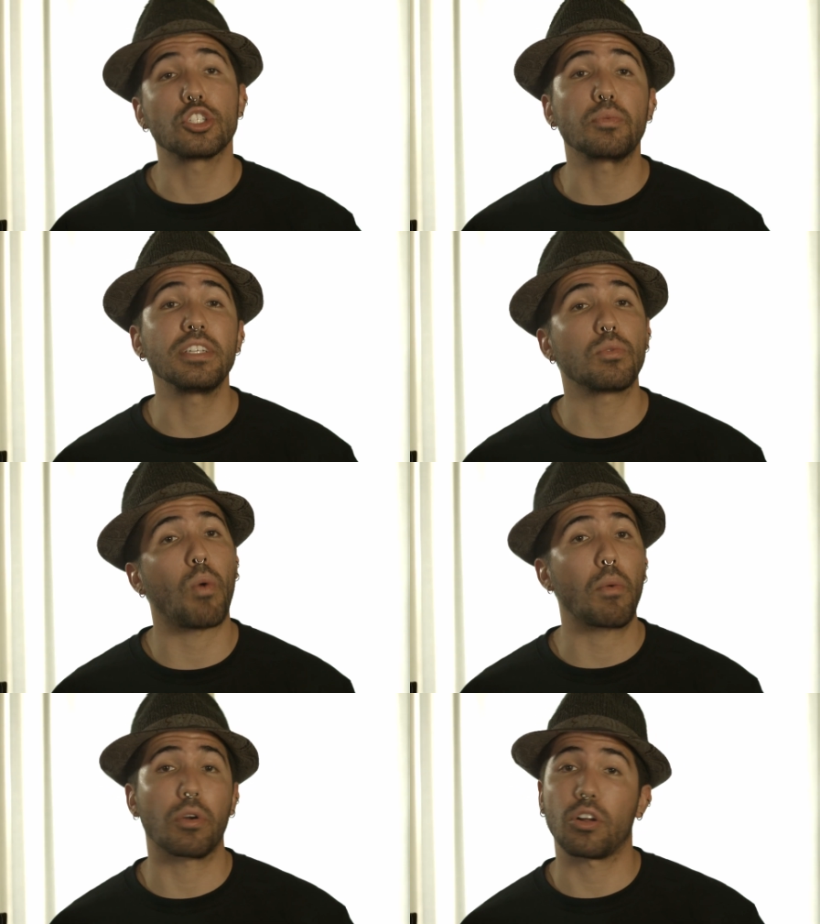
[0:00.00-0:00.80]
There's a reason
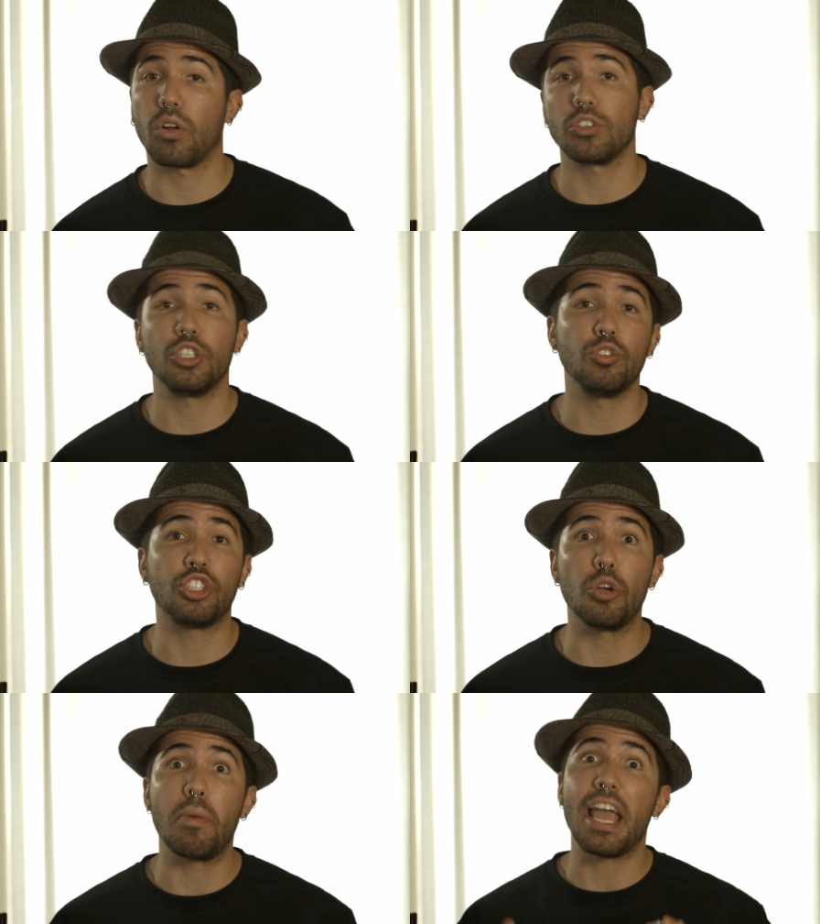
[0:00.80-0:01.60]
why we're called
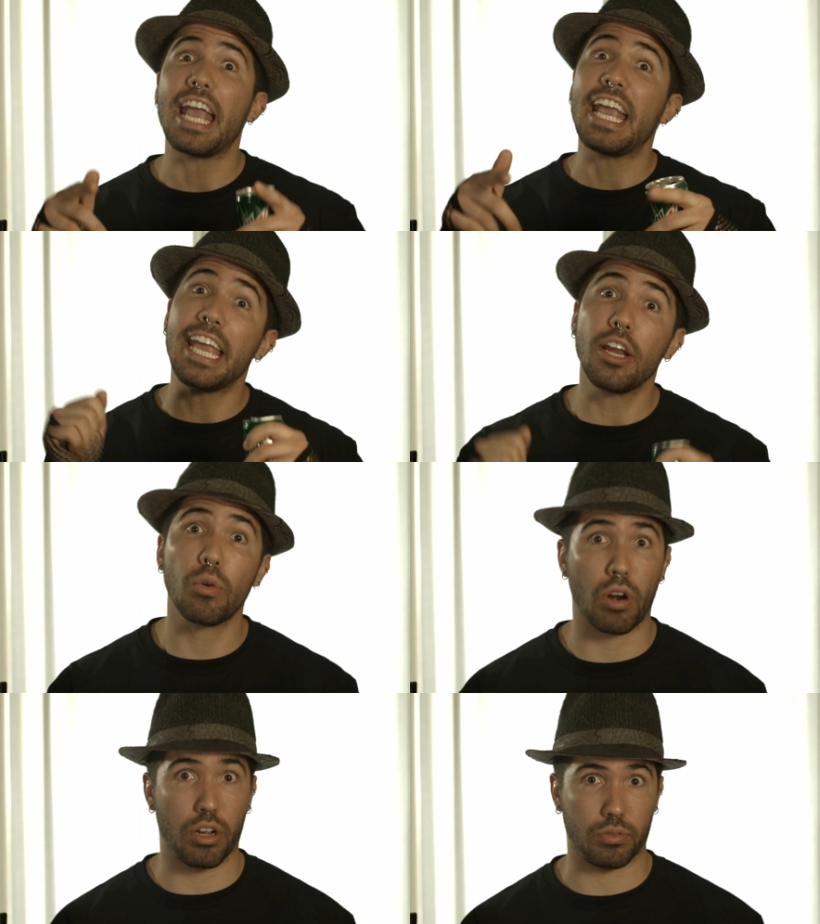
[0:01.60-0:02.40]
YouTube
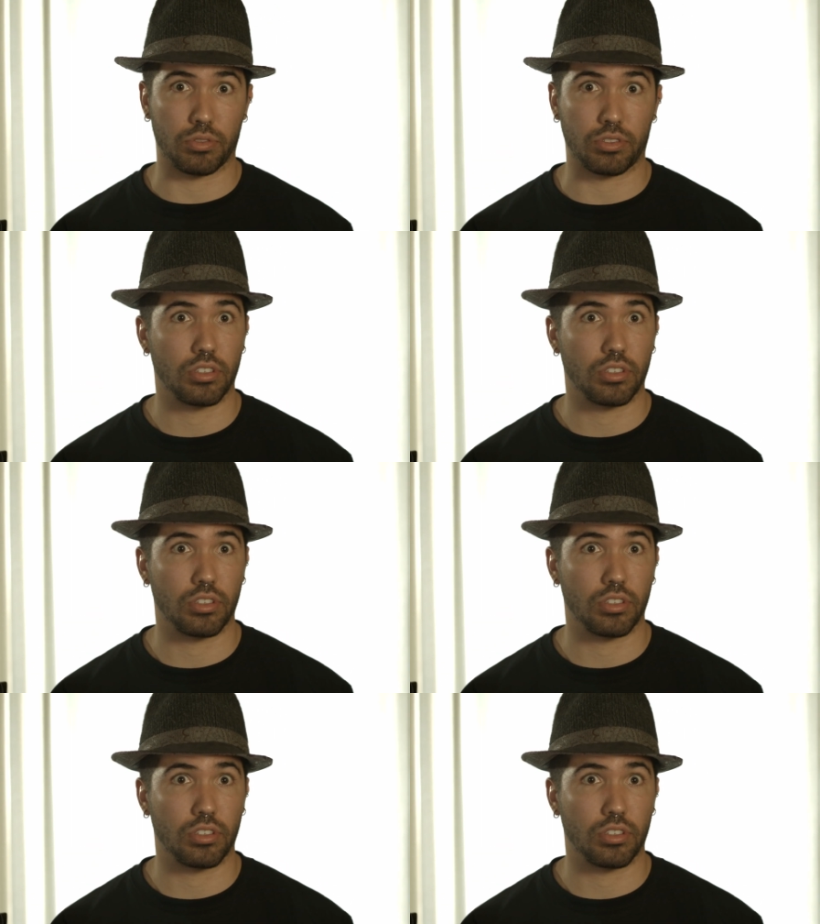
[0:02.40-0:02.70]
heroes.